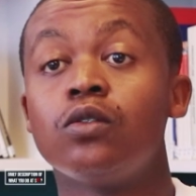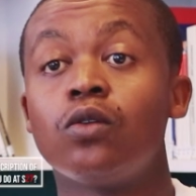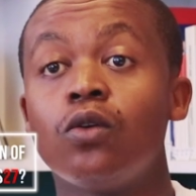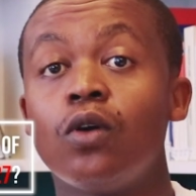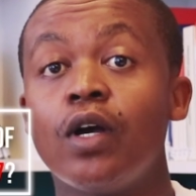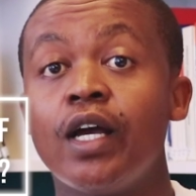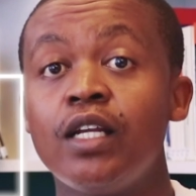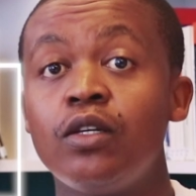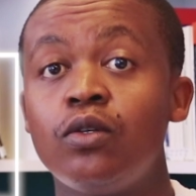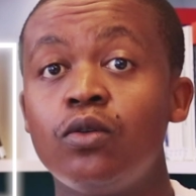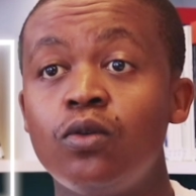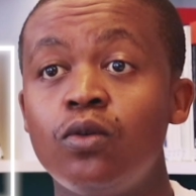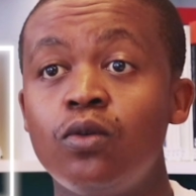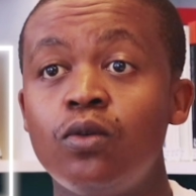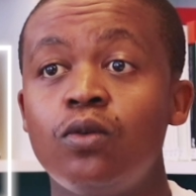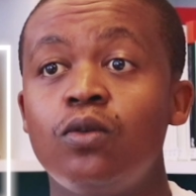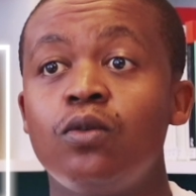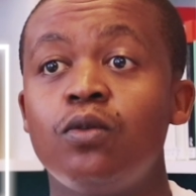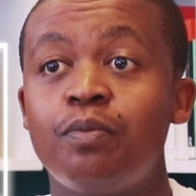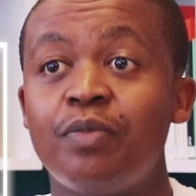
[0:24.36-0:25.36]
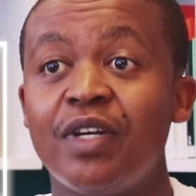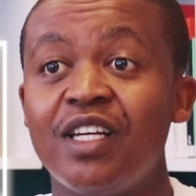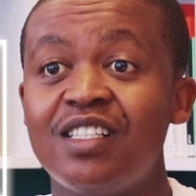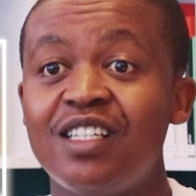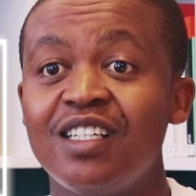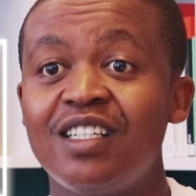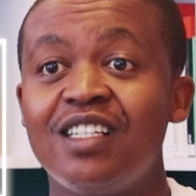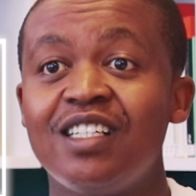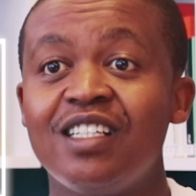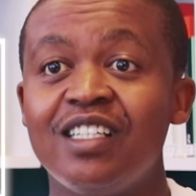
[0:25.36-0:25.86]
So I do
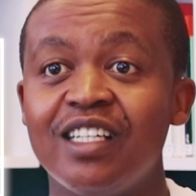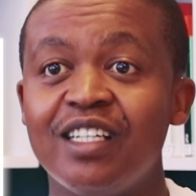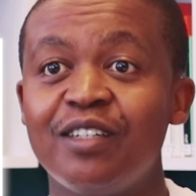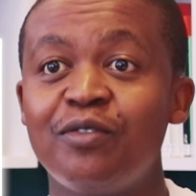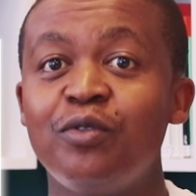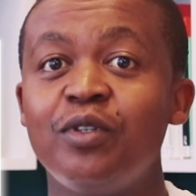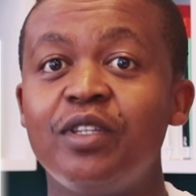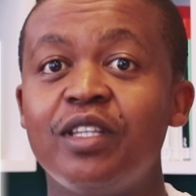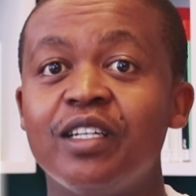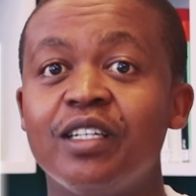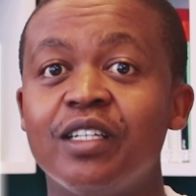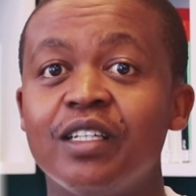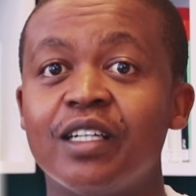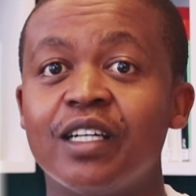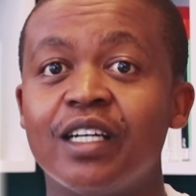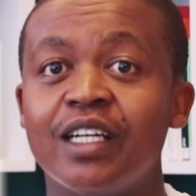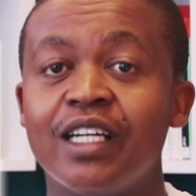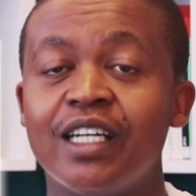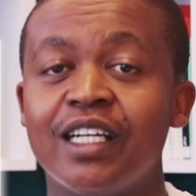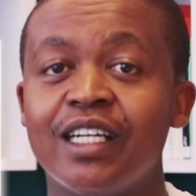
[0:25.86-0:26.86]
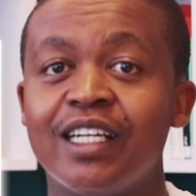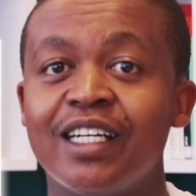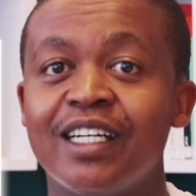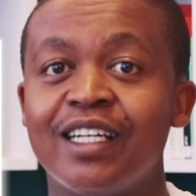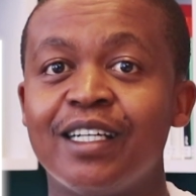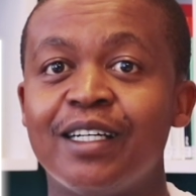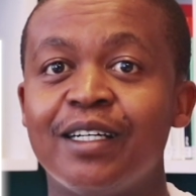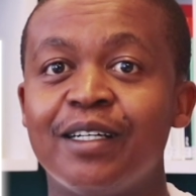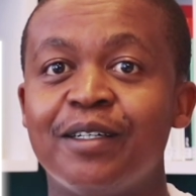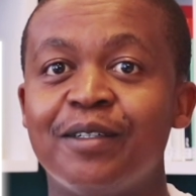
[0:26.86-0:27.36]
basically everything.
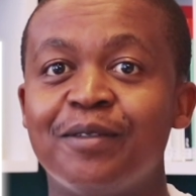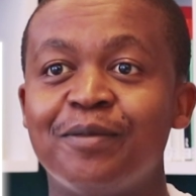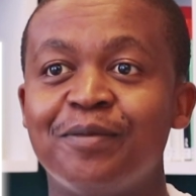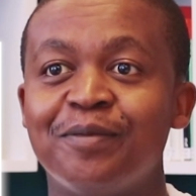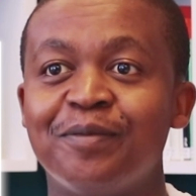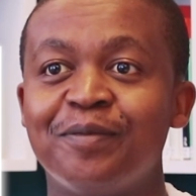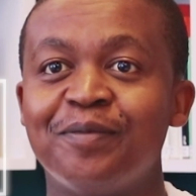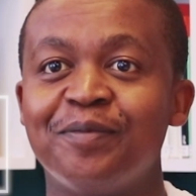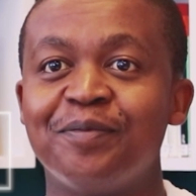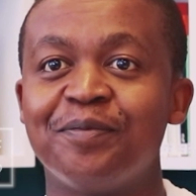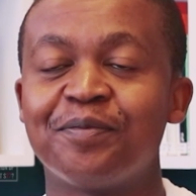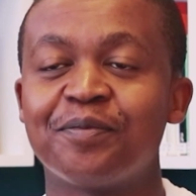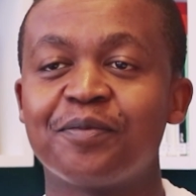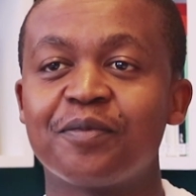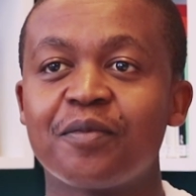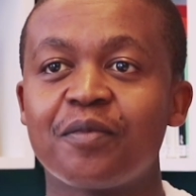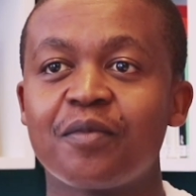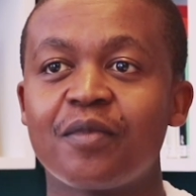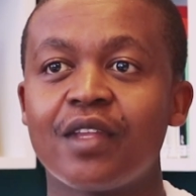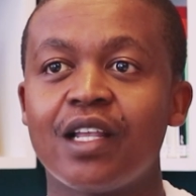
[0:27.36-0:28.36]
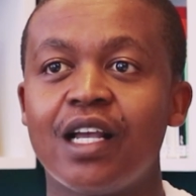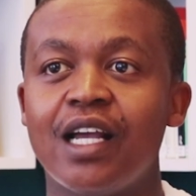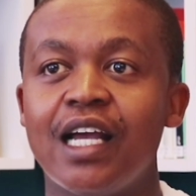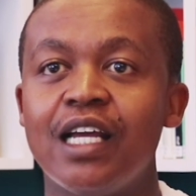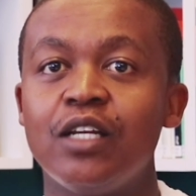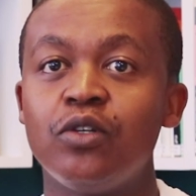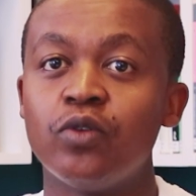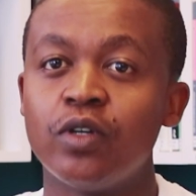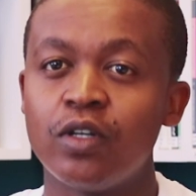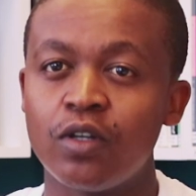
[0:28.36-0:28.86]
Um,
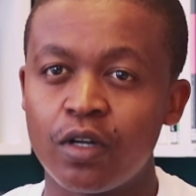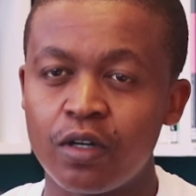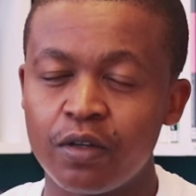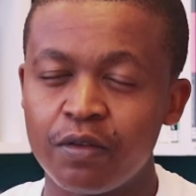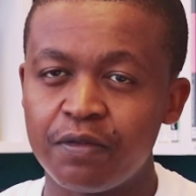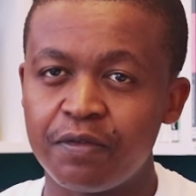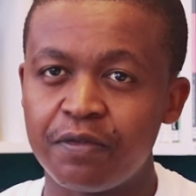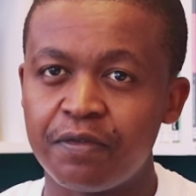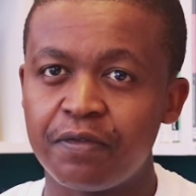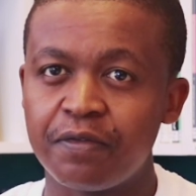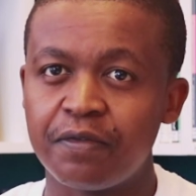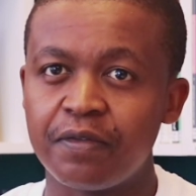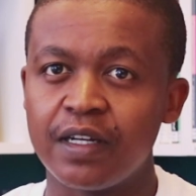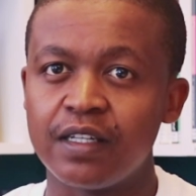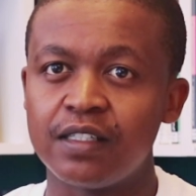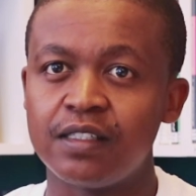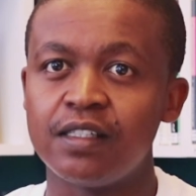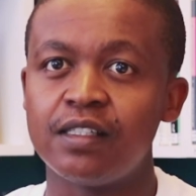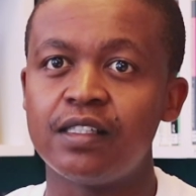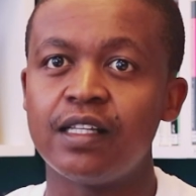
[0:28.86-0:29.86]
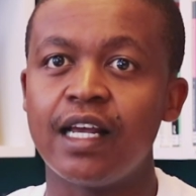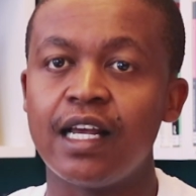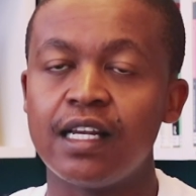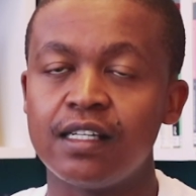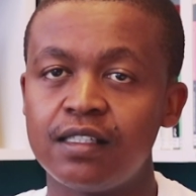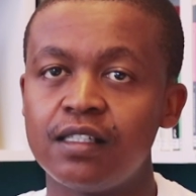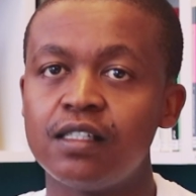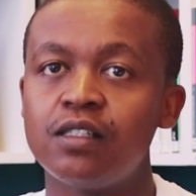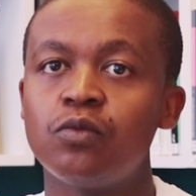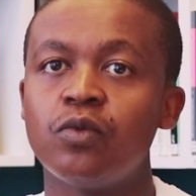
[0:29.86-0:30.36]
I do a lot of assist. I
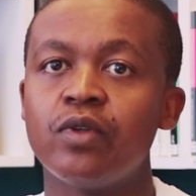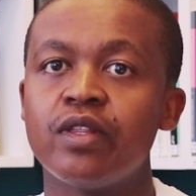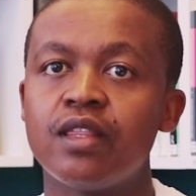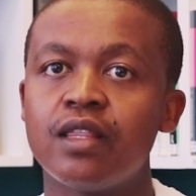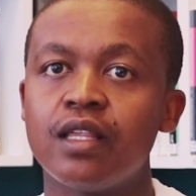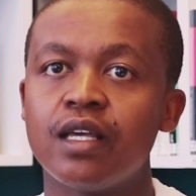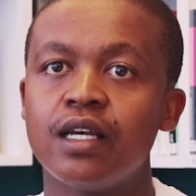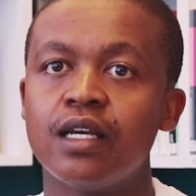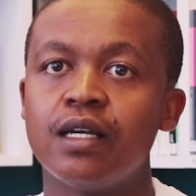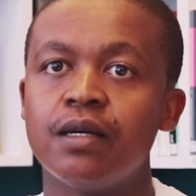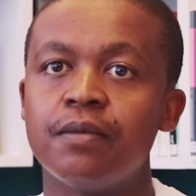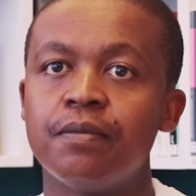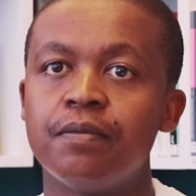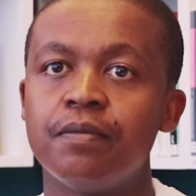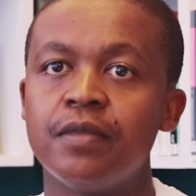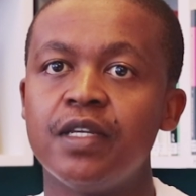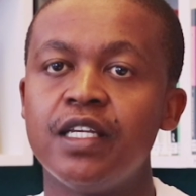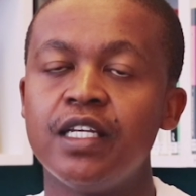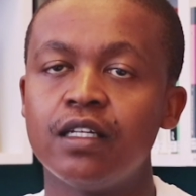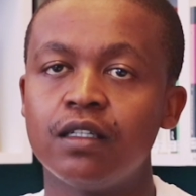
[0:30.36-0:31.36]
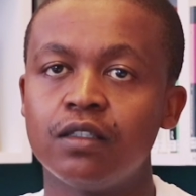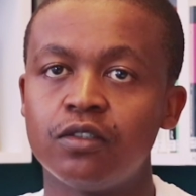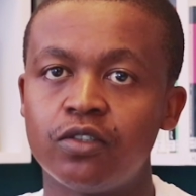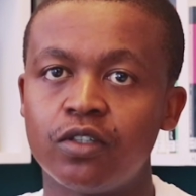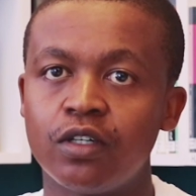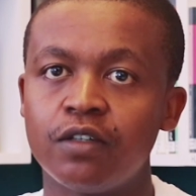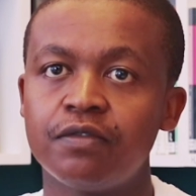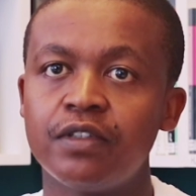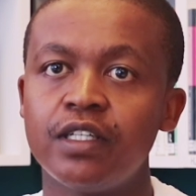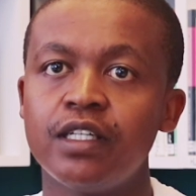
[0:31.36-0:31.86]
assist with um, legal
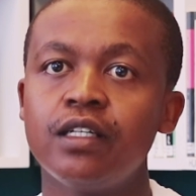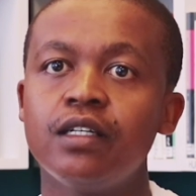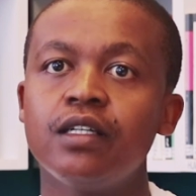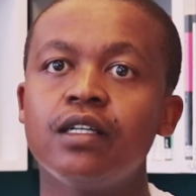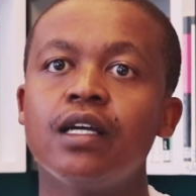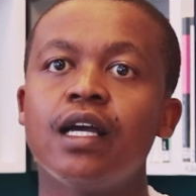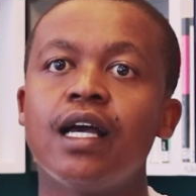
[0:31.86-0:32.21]
drafting.